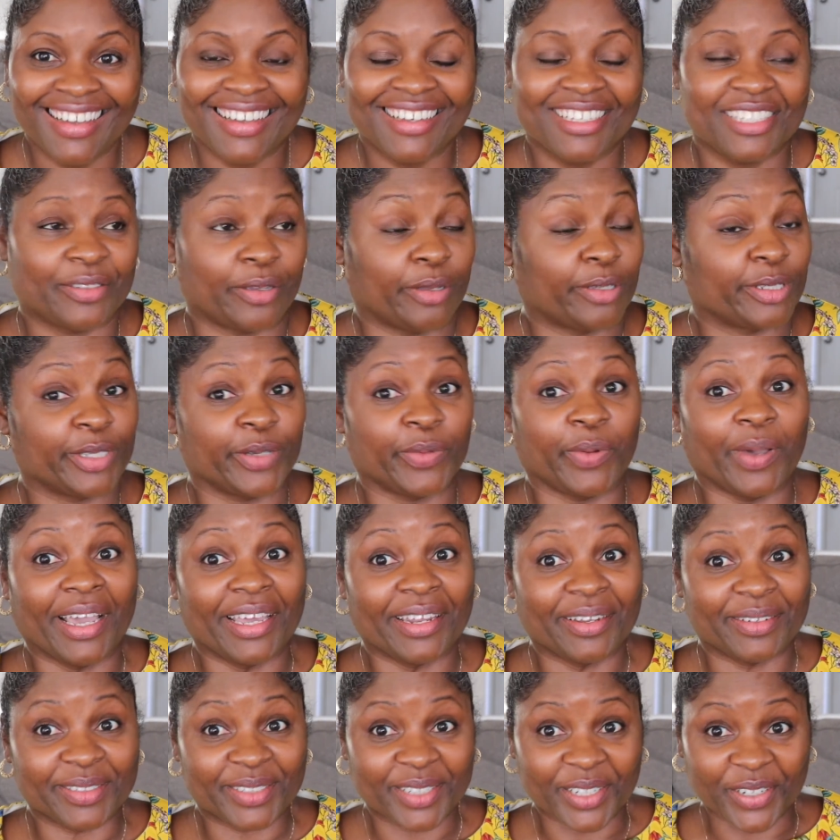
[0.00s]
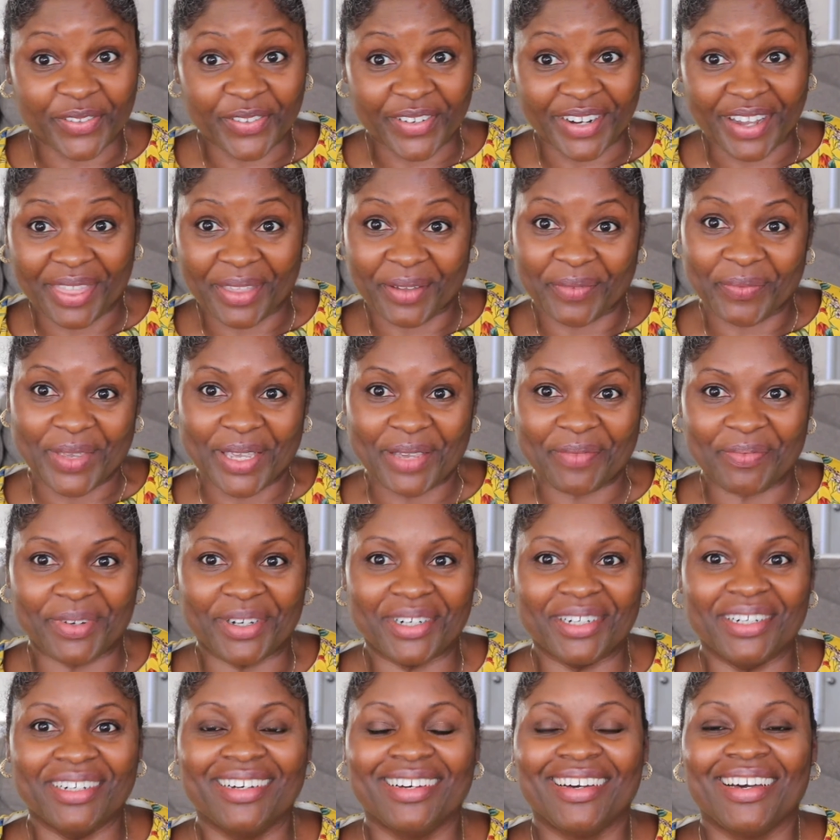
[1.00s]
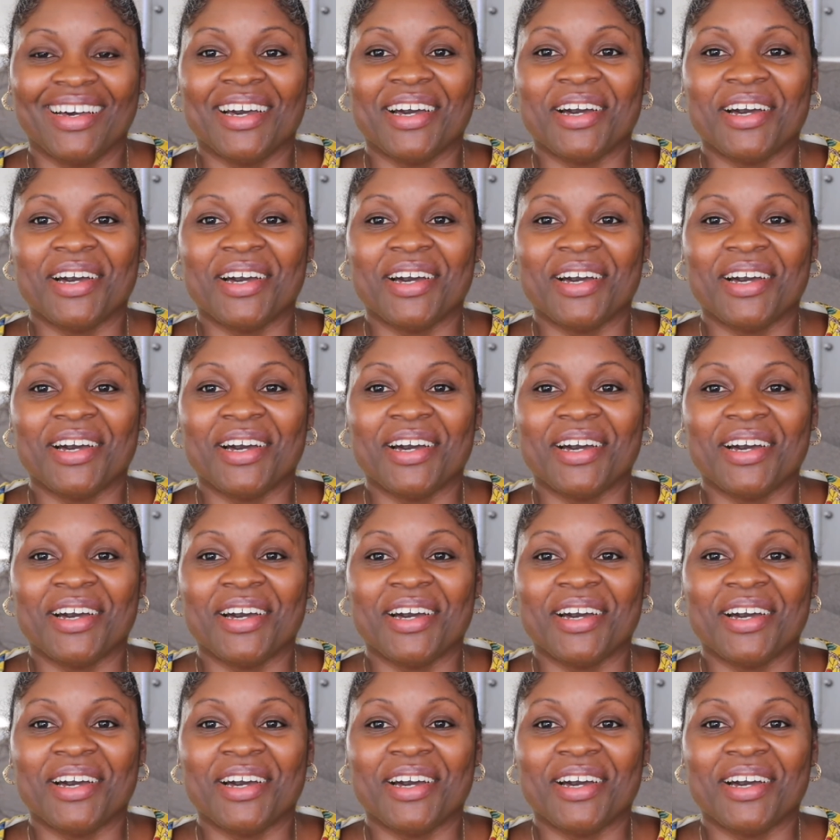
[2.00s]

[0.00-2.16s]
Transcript: It's also why I don't sew for other people.